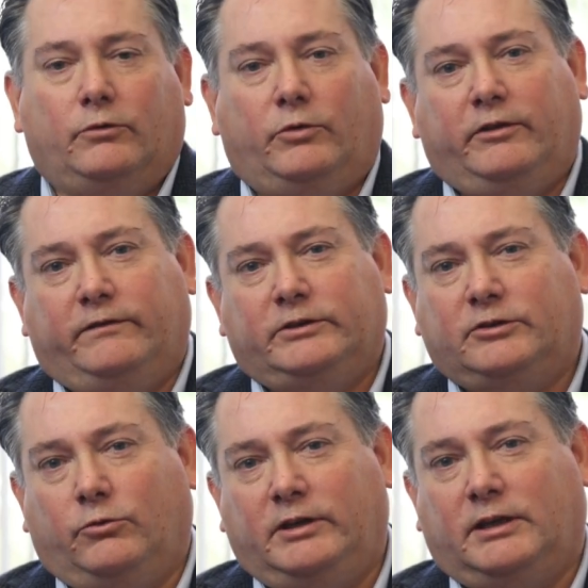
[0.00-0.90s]
What the
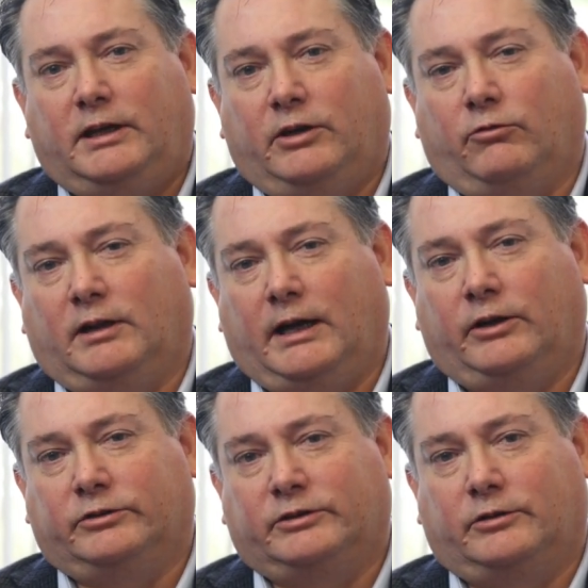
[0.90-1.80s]
ViscoIndcator
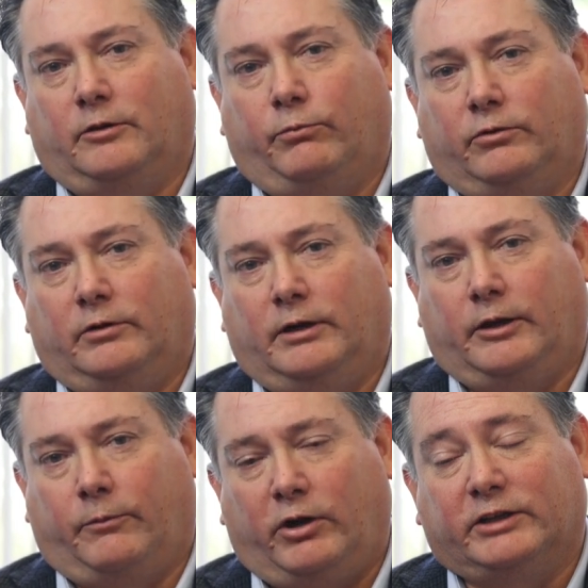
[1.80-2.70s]
allows
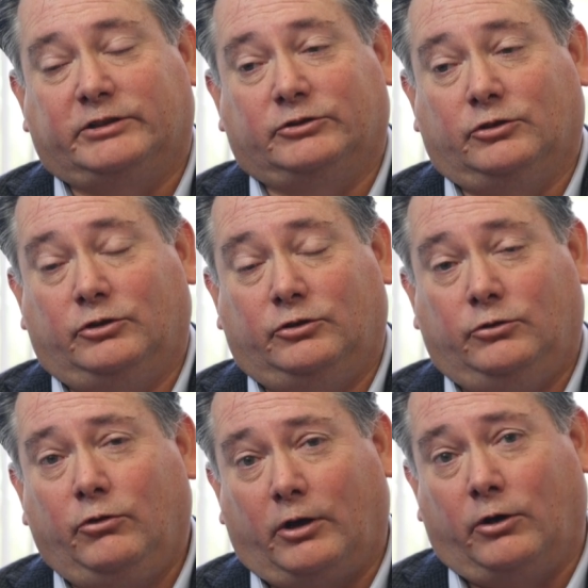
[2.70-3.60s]
the processor to
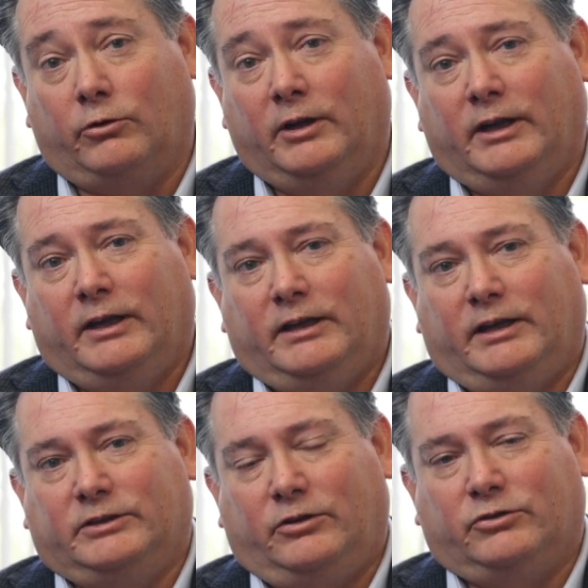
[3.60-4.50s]
do, though,
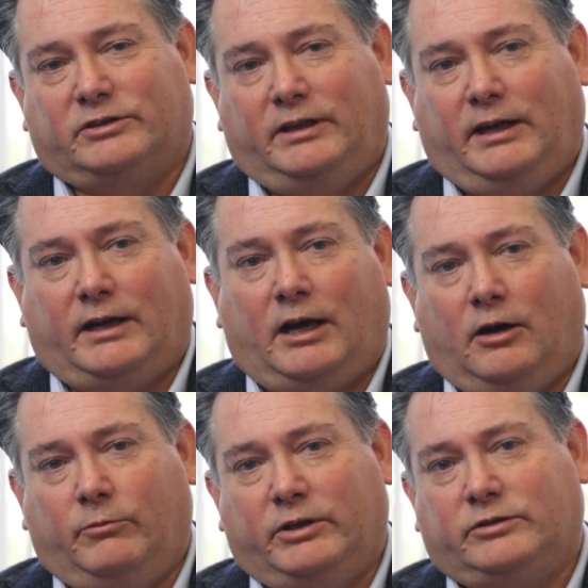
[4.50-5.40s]
is understand
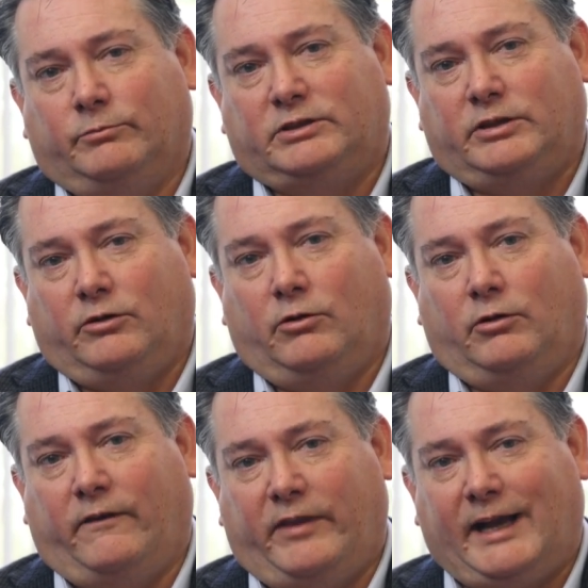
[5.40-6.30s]
how much
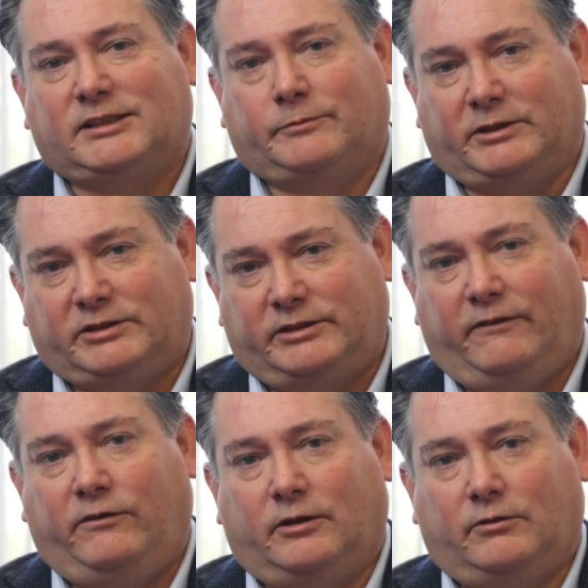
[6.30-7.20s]
material of that
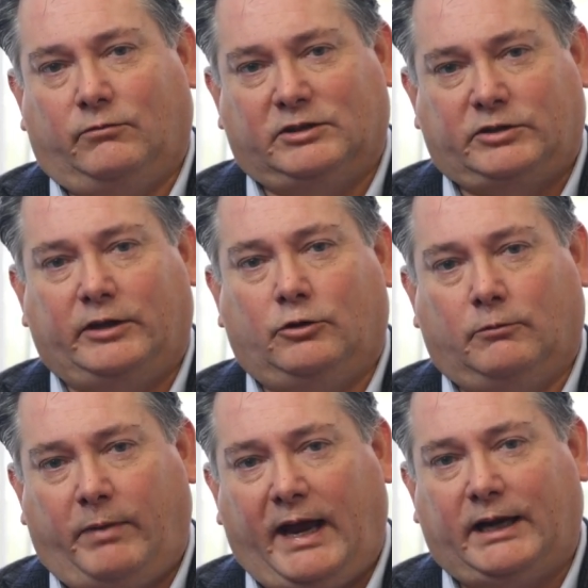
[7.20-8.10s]
specific
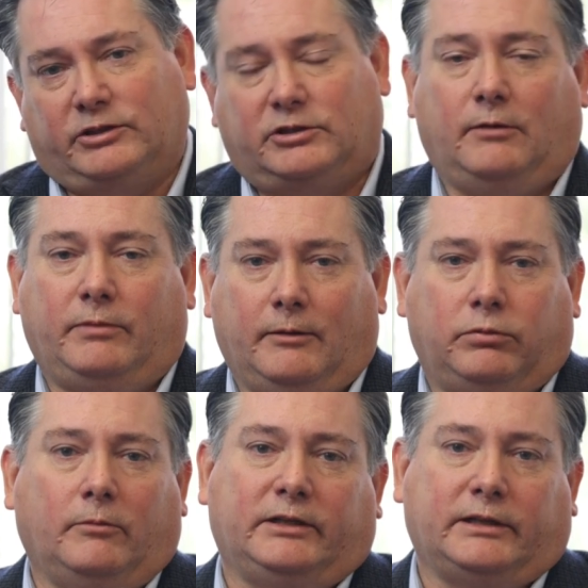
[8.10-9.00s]
recycled batch can be
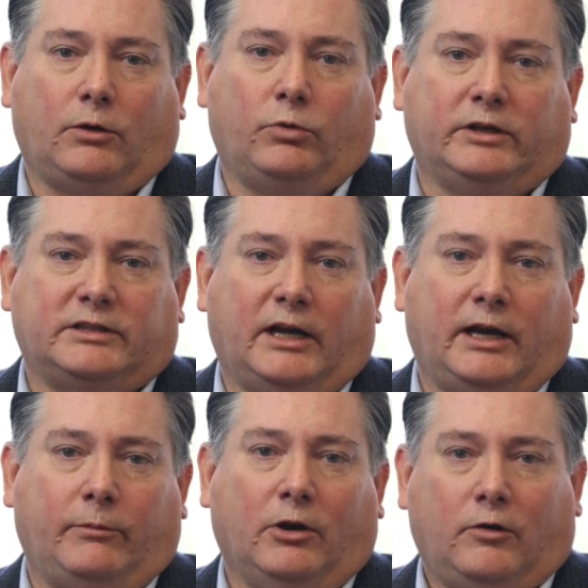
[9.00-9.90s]
implemented at one
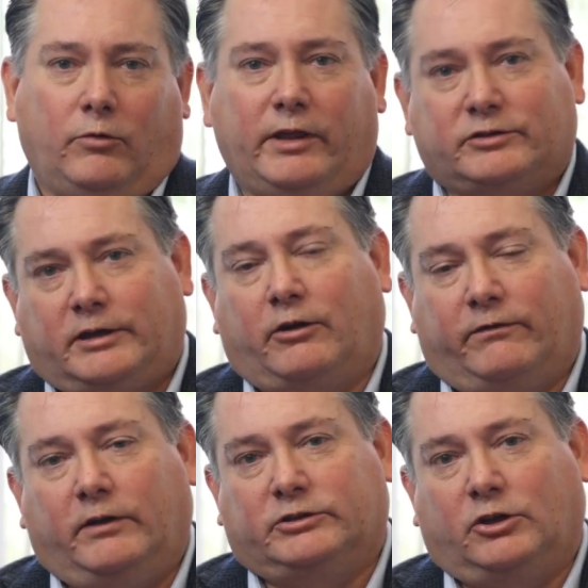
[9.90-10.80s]
time without
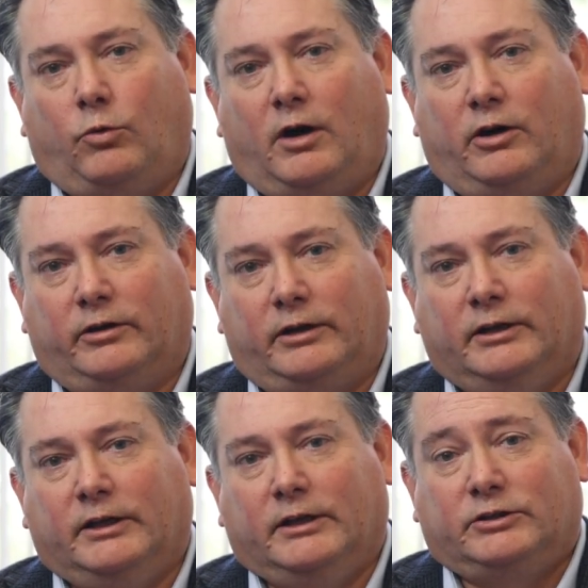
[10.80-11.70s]
sacrificing quality.
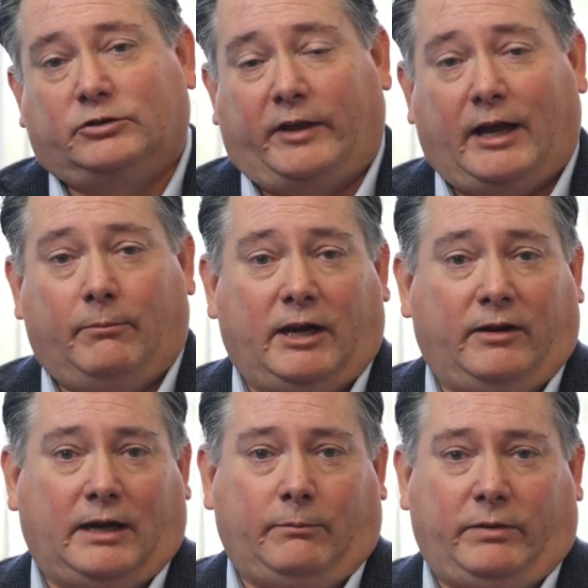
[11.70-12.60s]
So that
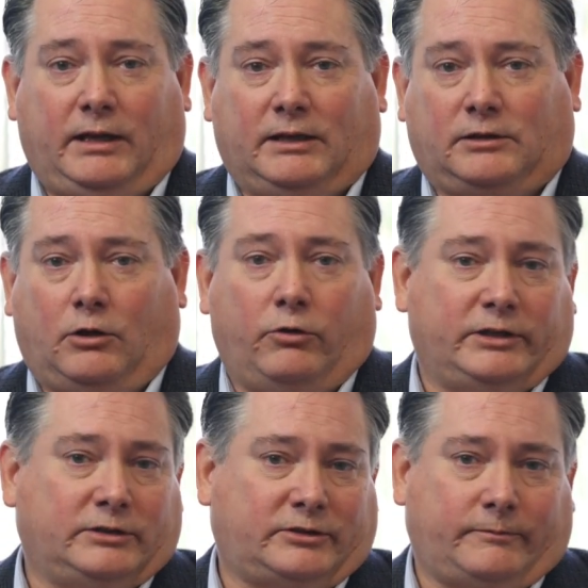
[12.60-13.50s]
might be as low
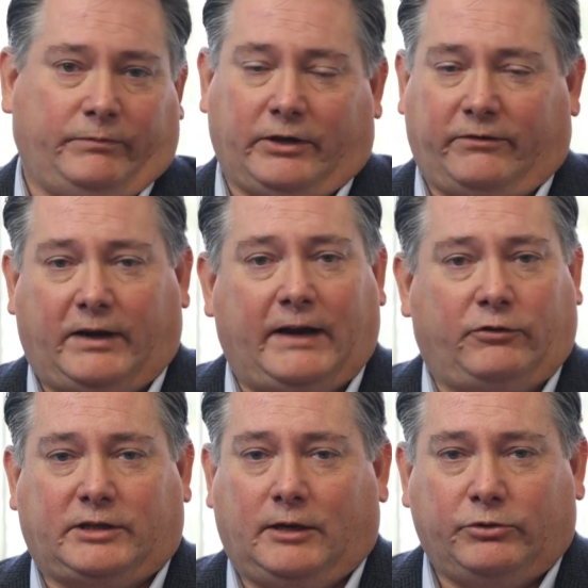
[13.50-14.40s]
as 5
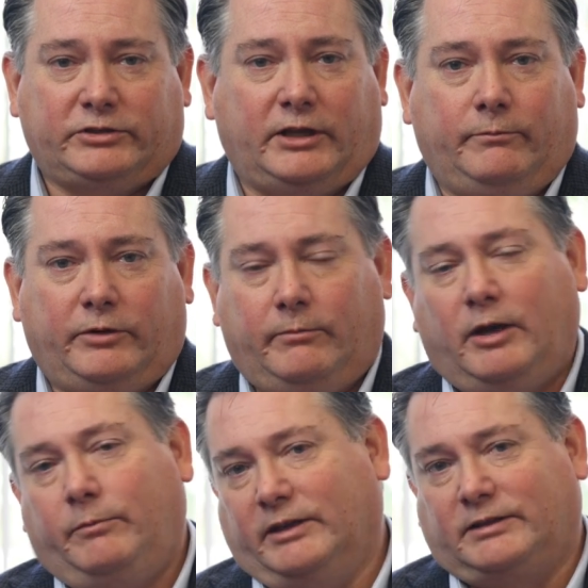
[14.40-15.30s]
or 10%, but it
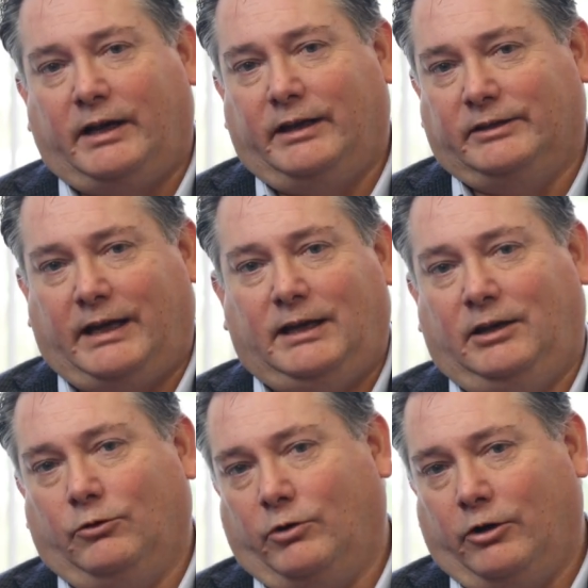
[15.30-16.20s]
might be as high as
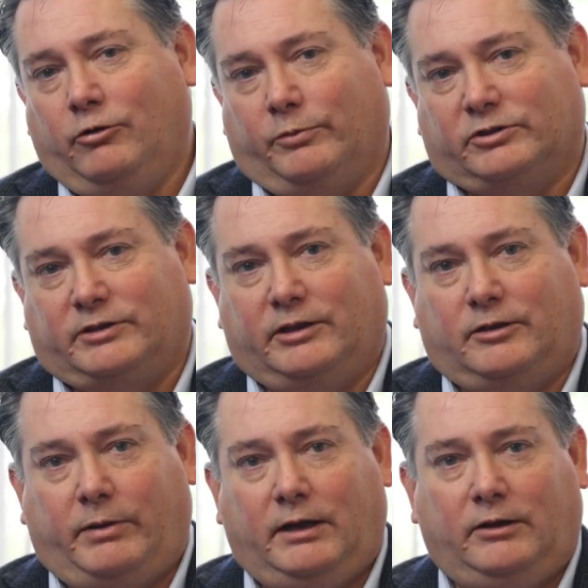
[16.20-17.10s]
80 to 100%,
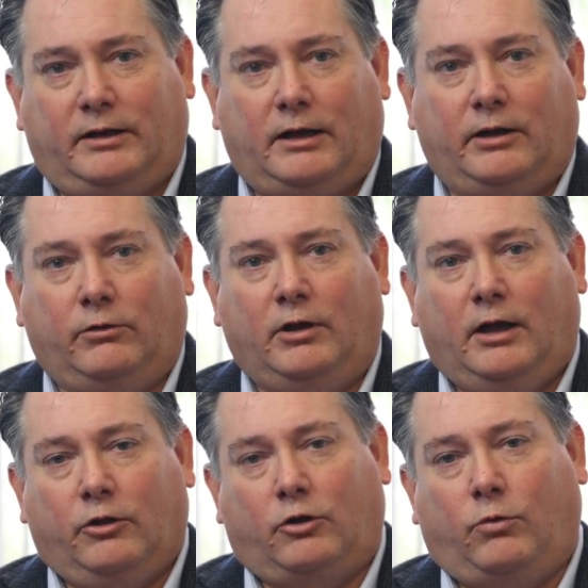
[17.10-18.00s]
depending on how
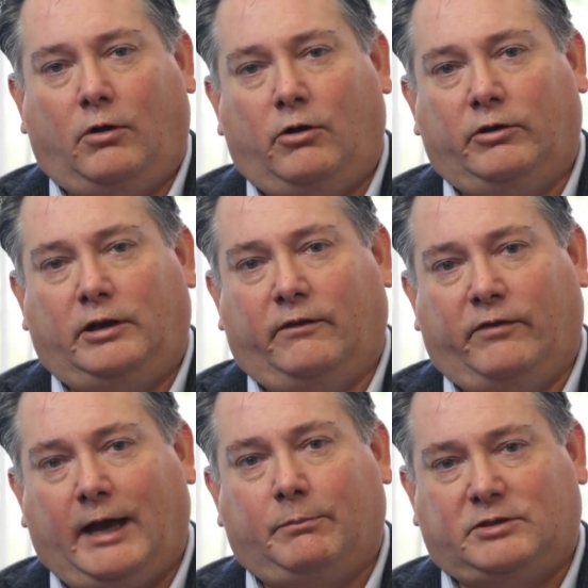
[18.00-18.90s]
the quality of
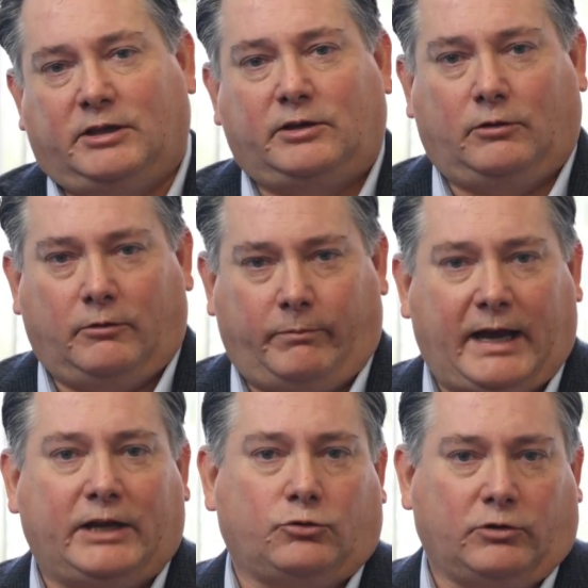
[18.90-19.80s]
that particular
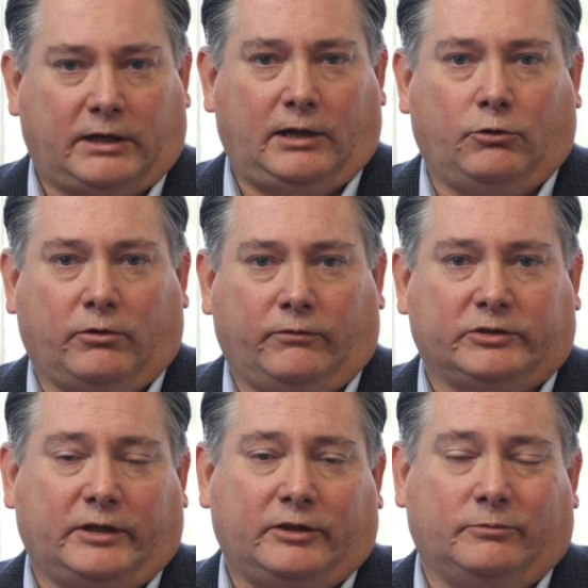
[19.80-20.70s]
batch or gaylord of
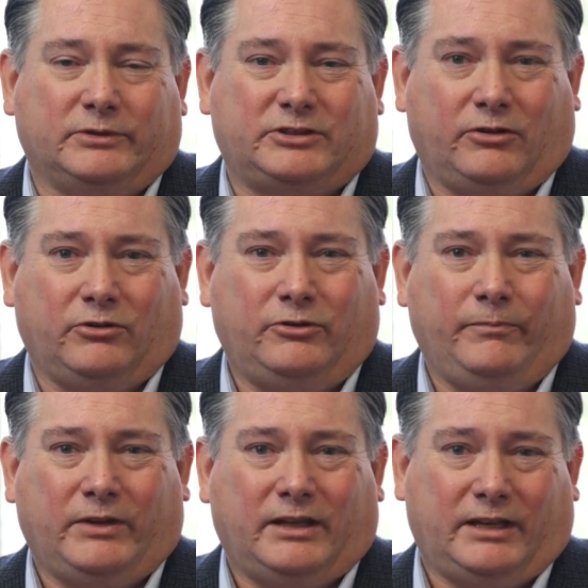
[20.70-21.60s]
recycled material
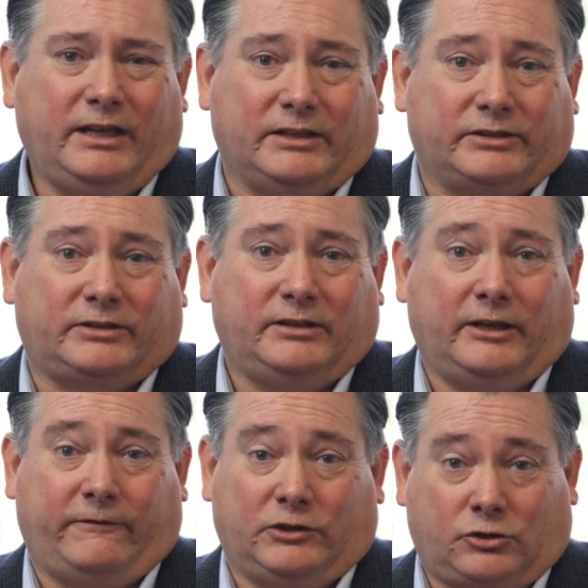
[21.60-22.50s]
is.
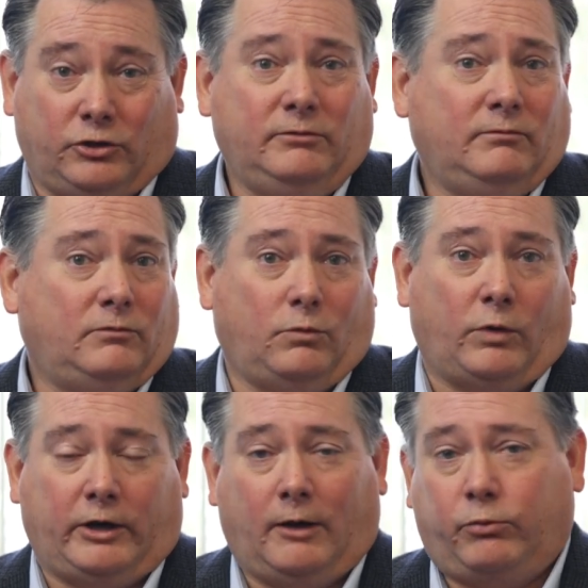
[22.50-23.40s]
If it's good,
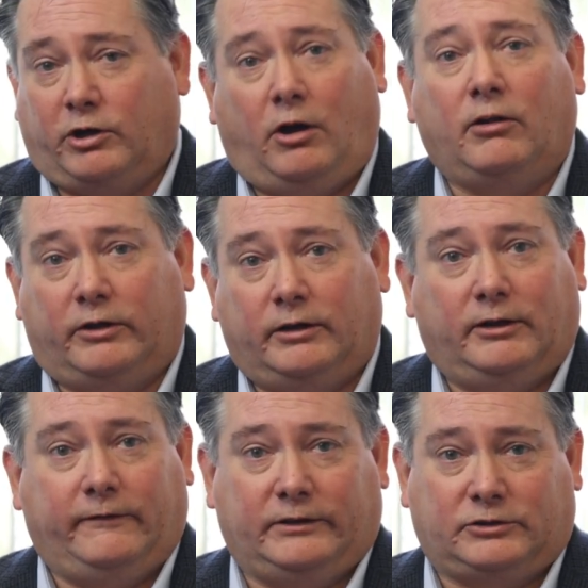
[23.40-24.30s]
why not put it all
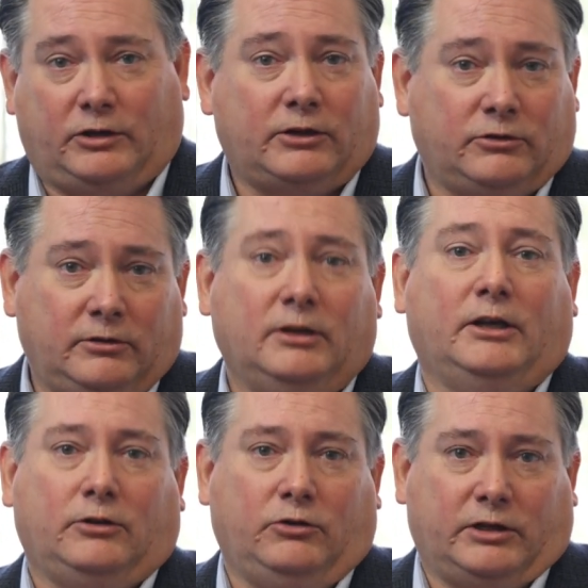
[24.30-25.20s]
in? If it's not good,
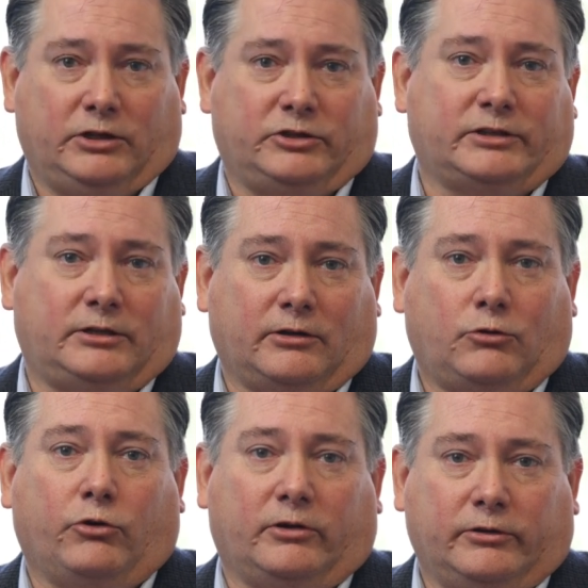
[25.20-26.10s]
you can adjust it
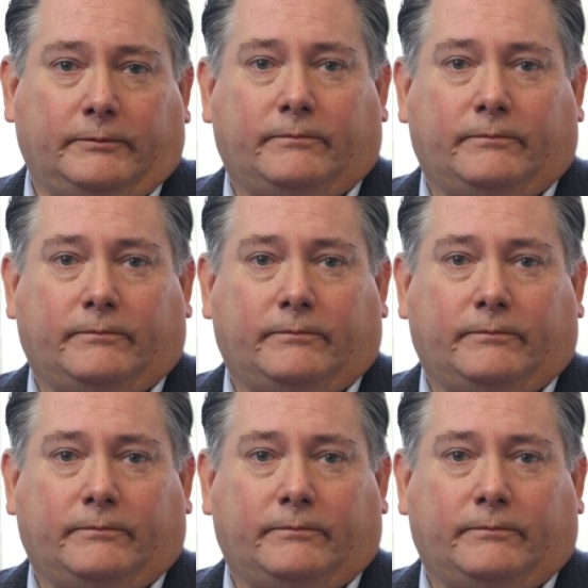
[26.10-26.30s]
accordingly.